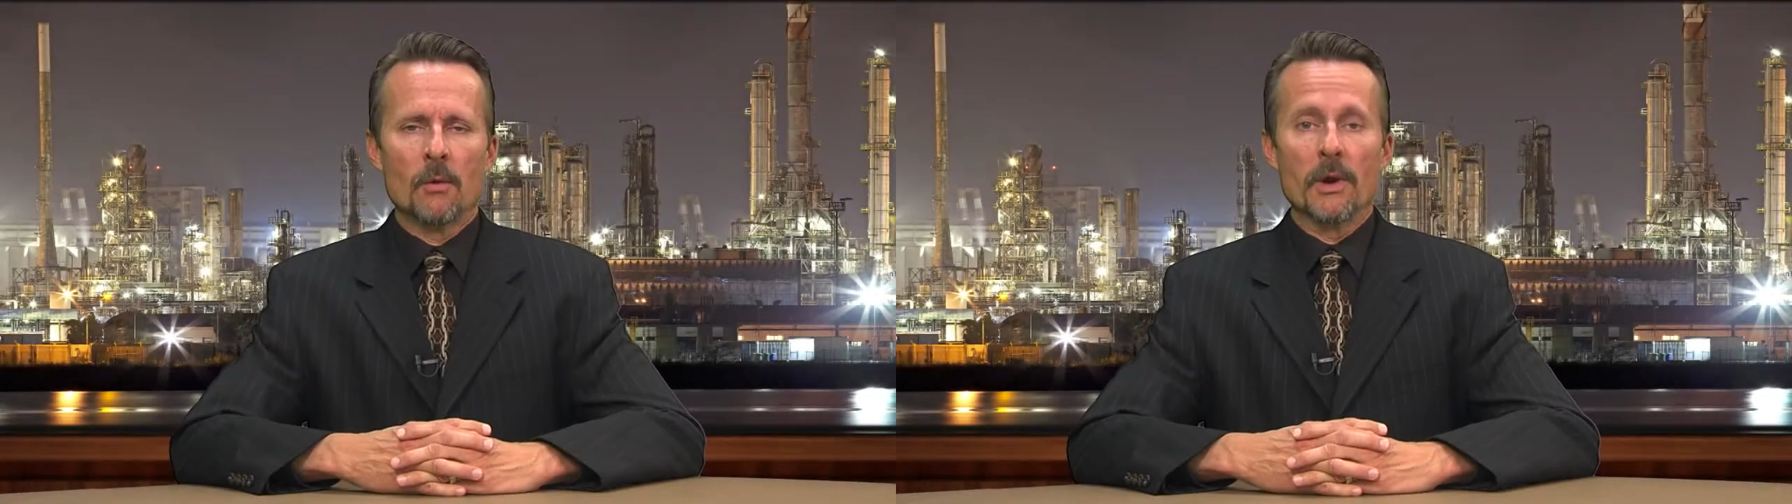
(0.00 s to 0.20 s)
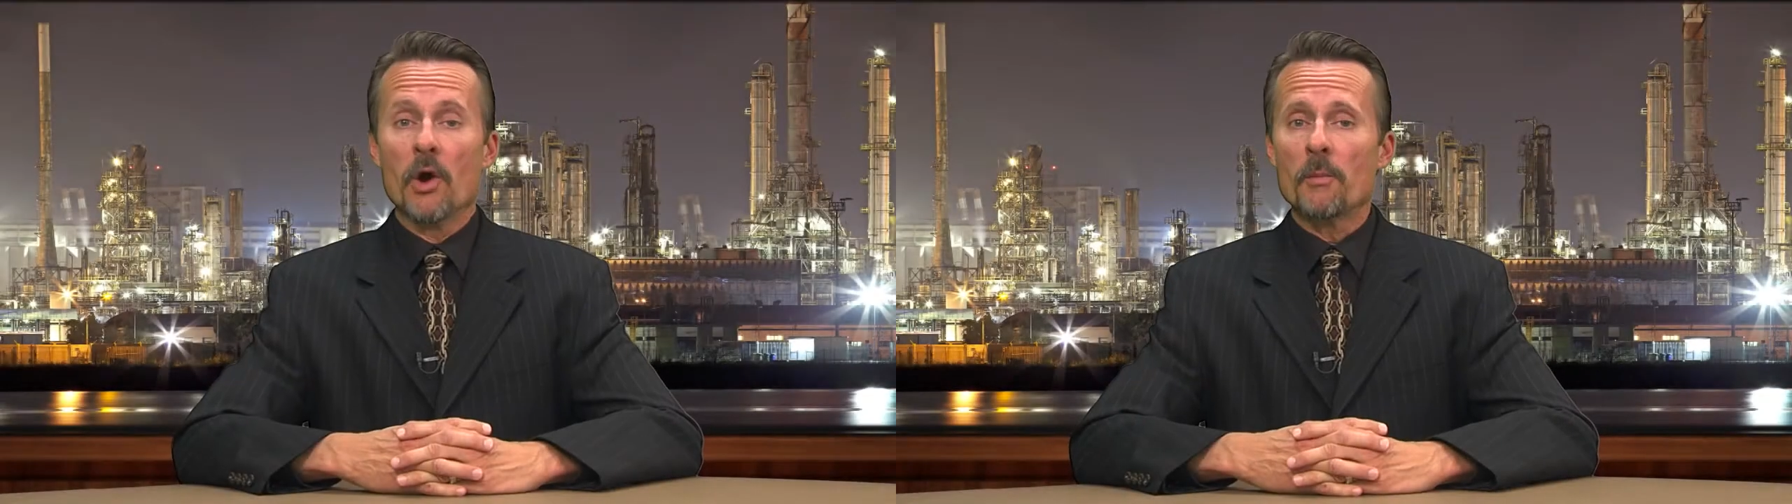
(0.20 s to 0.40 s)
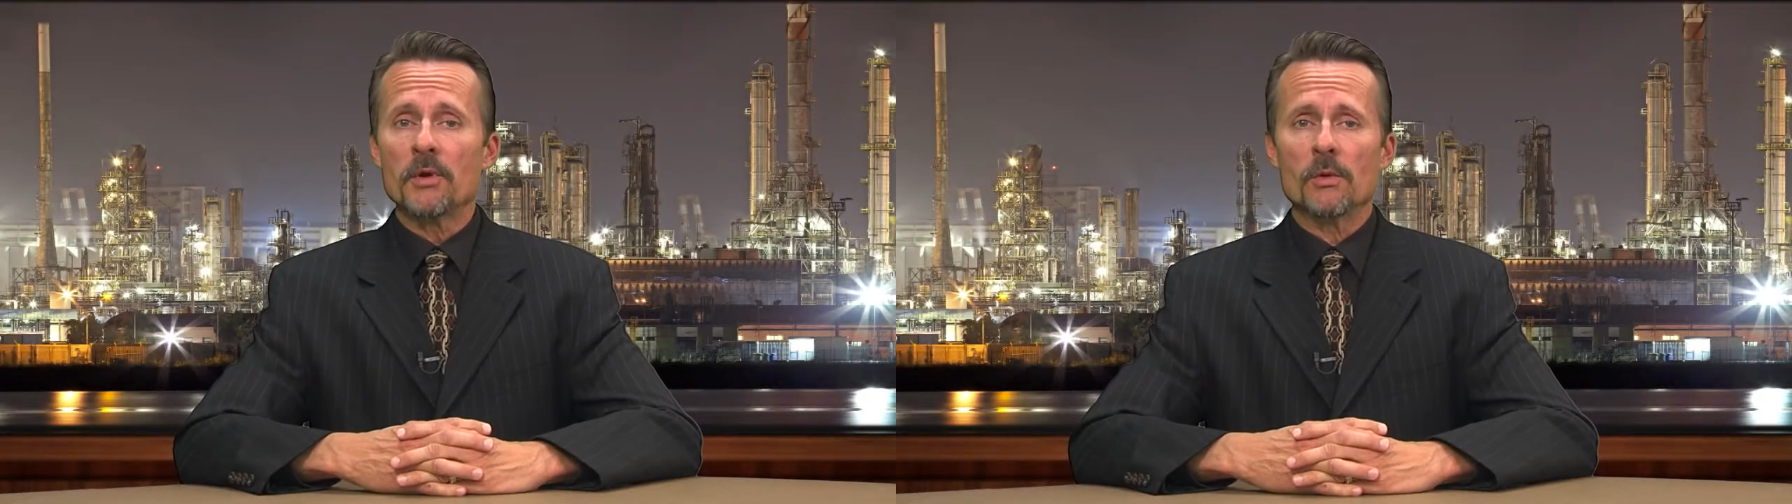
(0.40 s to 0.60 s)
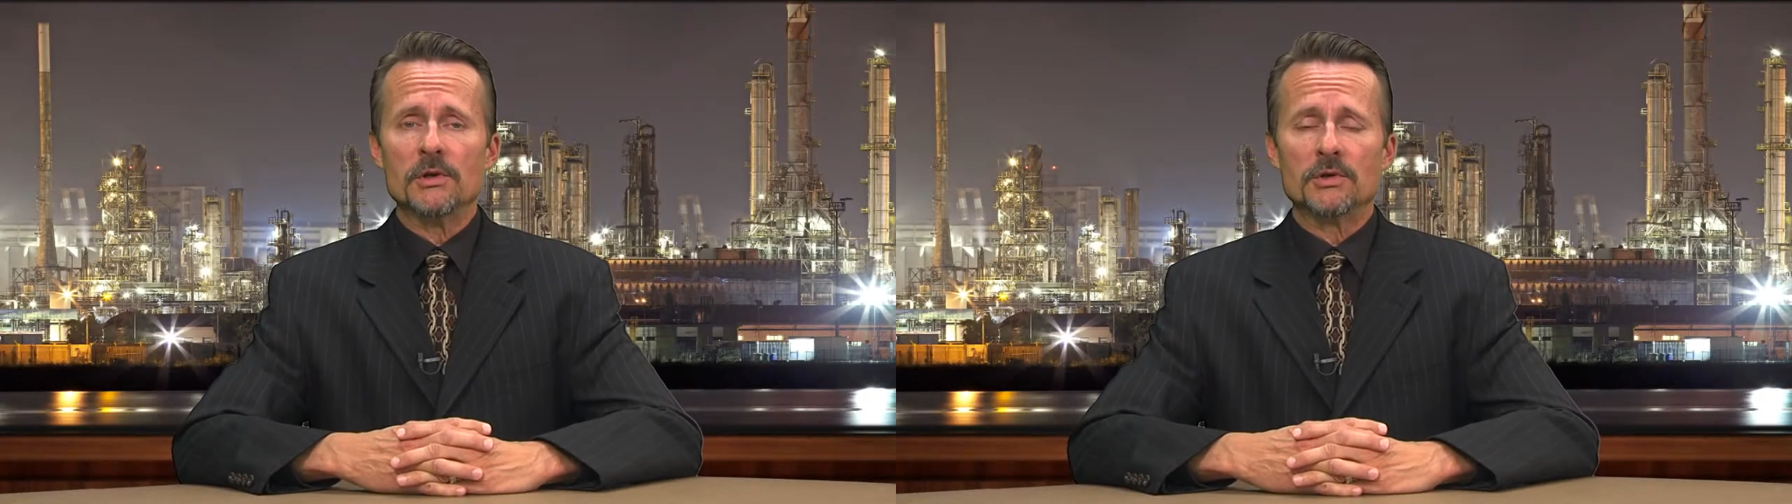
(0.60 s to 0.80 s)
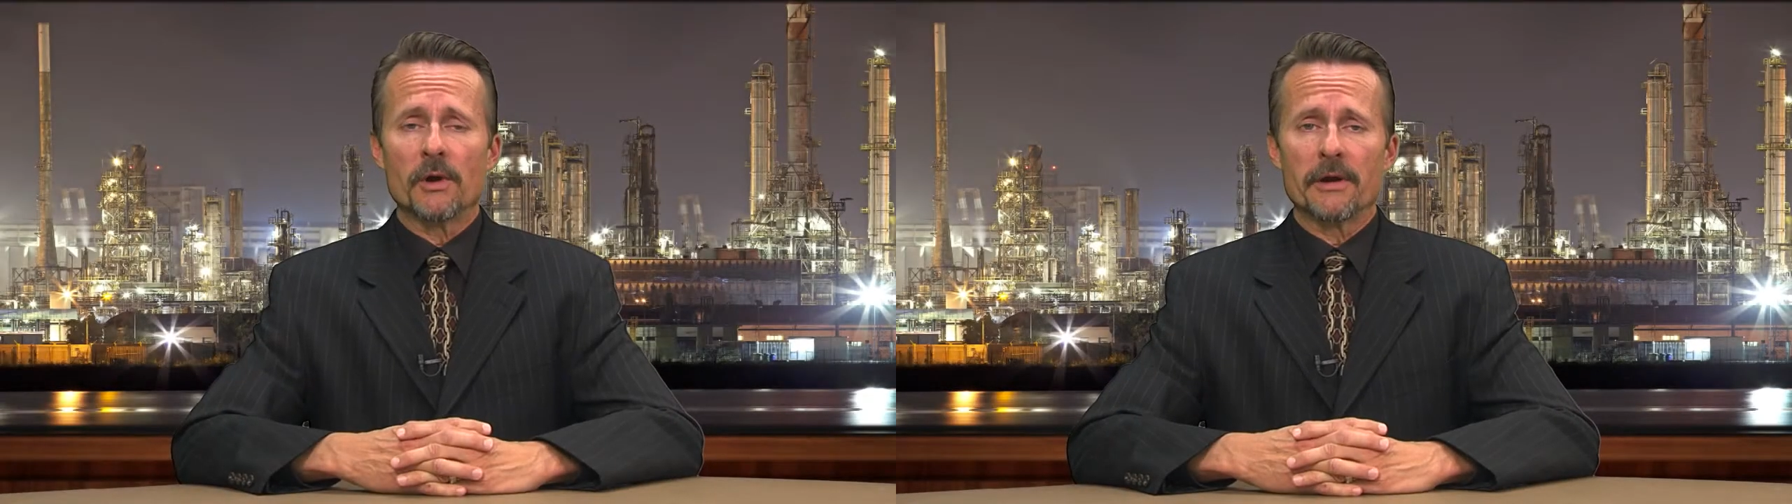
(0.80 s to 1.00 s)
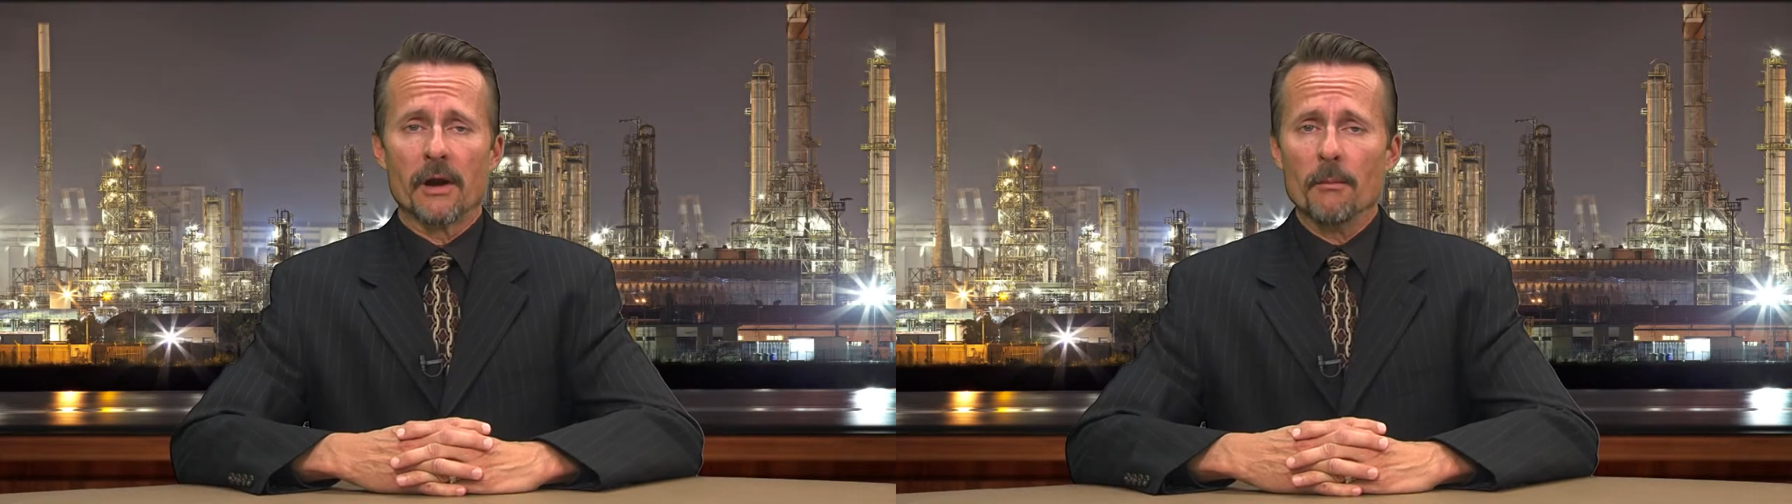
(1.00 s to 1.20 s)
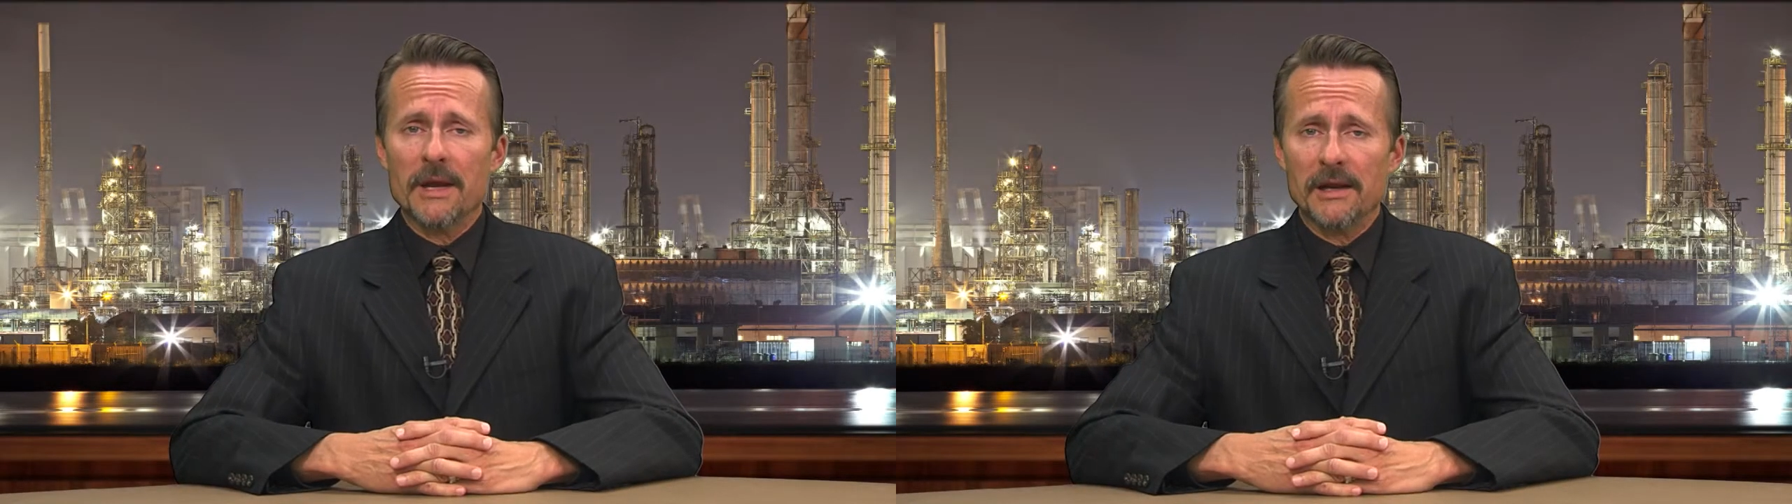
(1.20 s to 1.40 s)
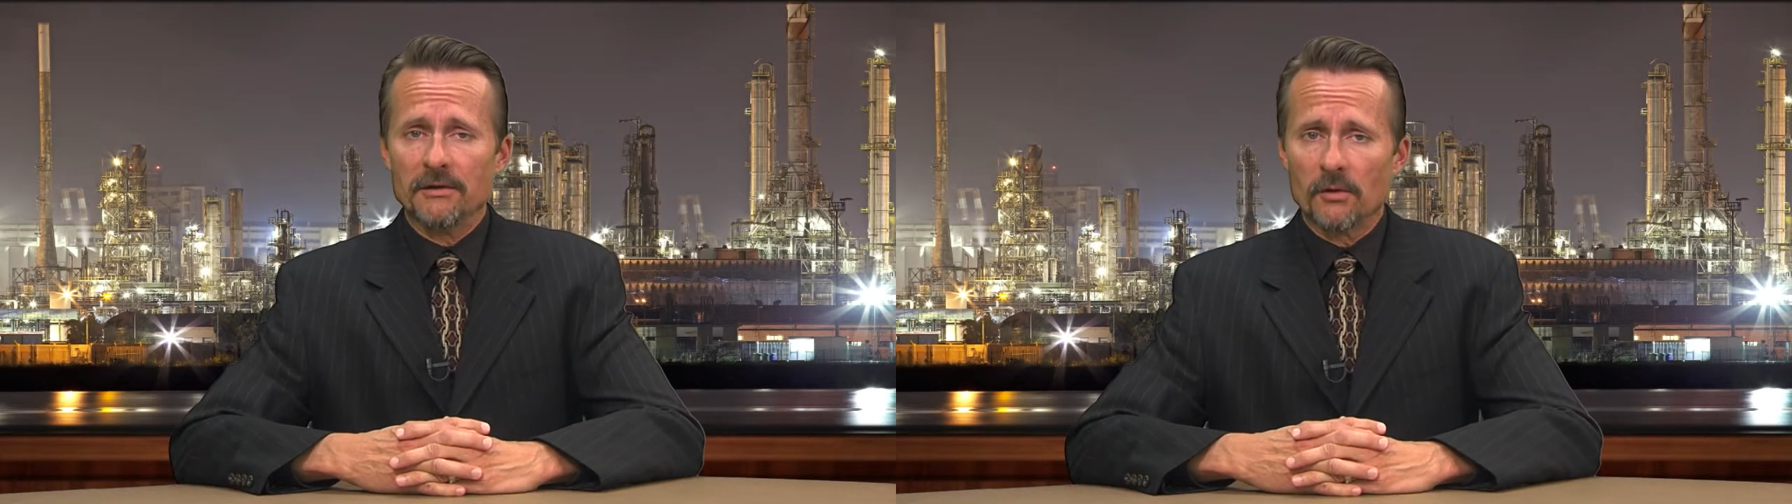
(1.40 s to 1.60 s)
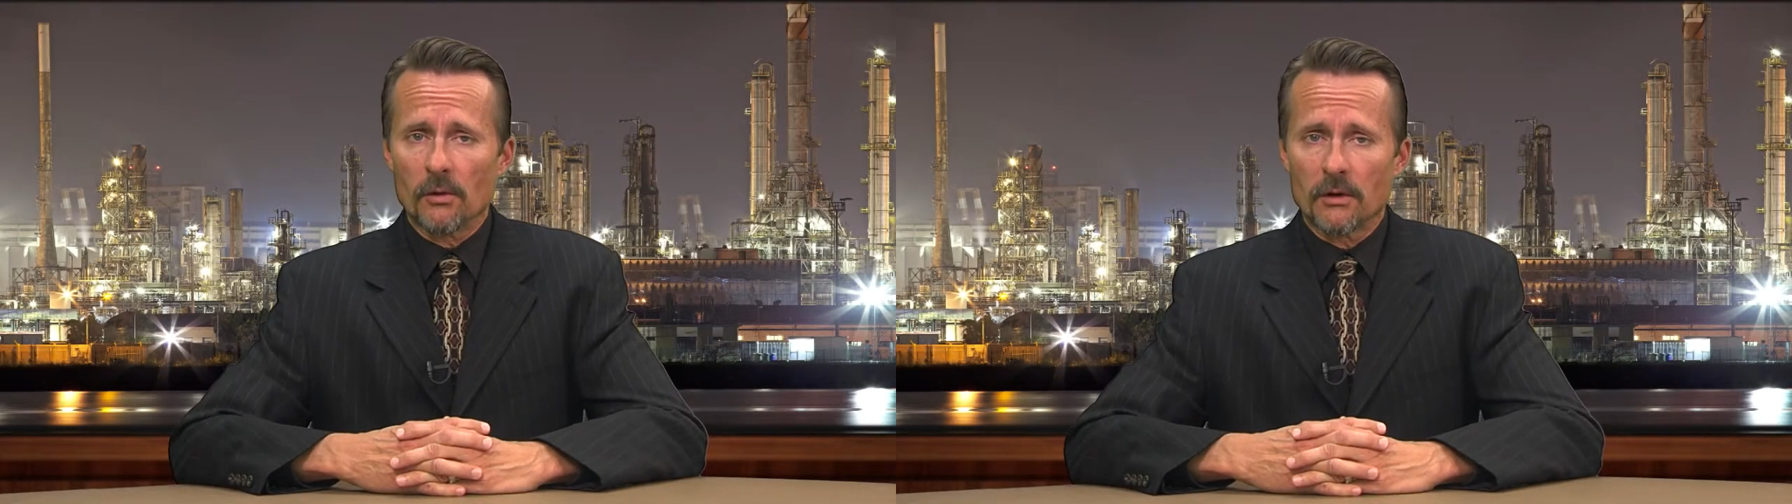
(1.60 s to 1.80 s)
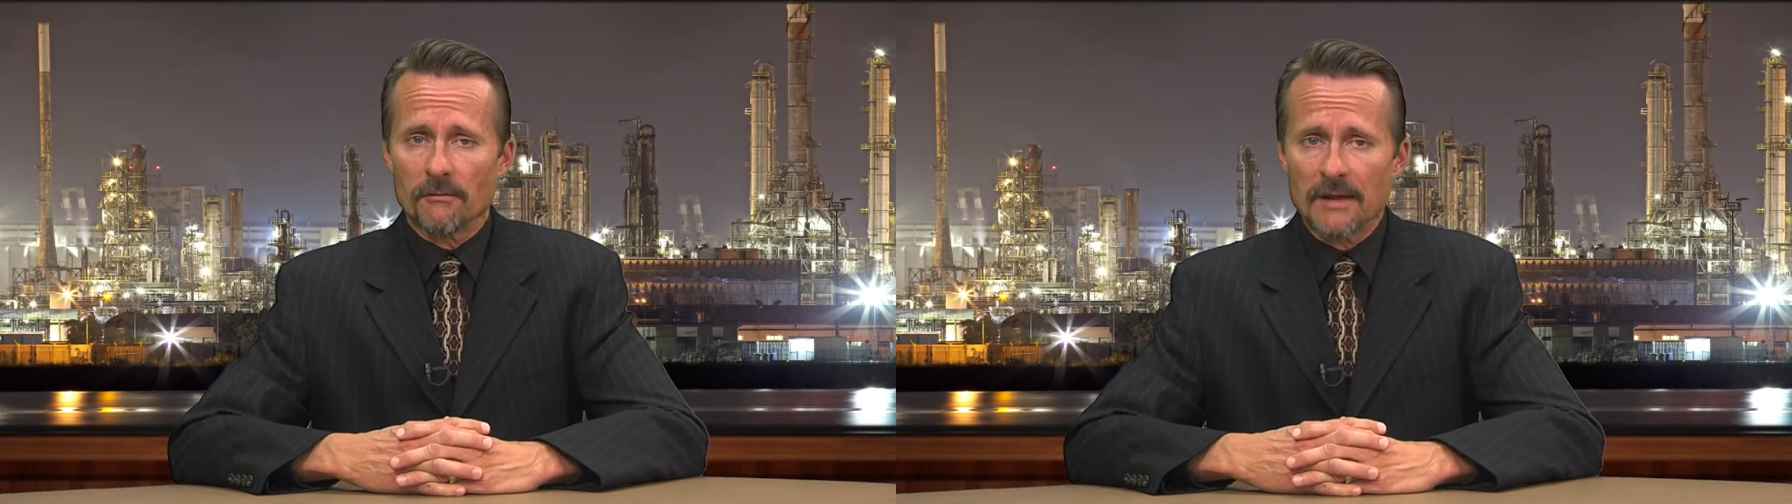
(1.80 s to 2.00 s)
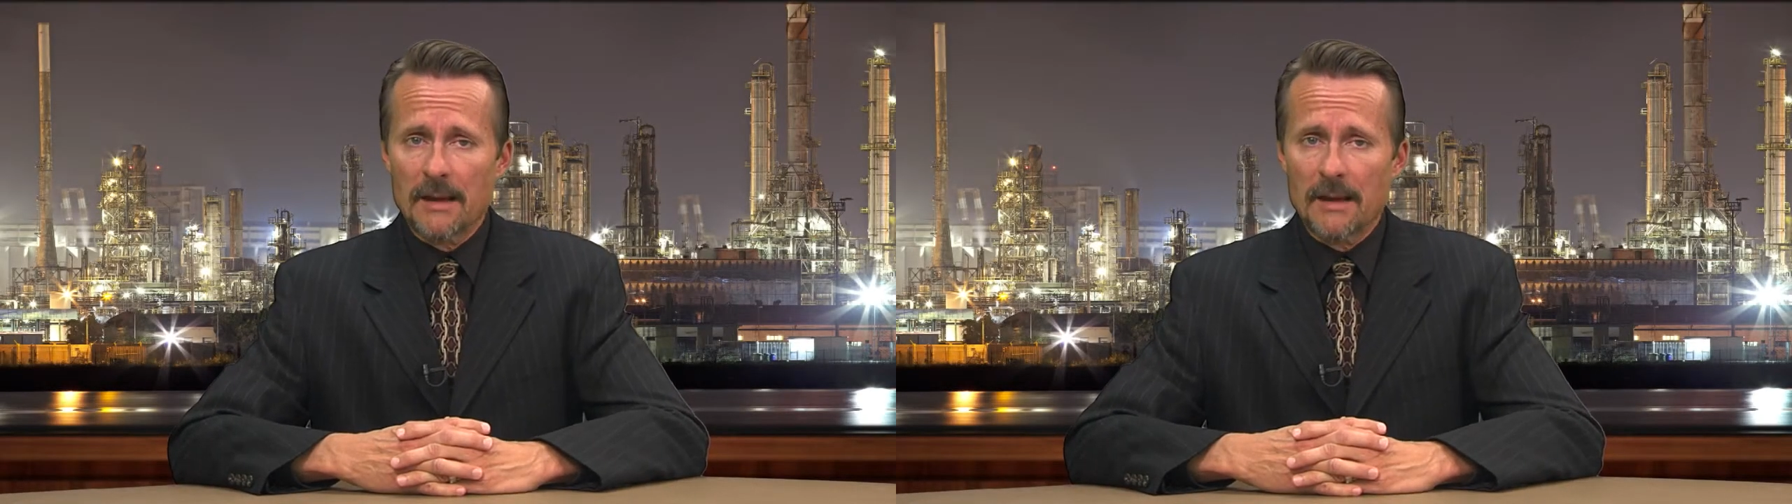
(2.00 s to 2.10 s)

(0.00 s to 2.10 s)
We hope you enjoyed our mini tour of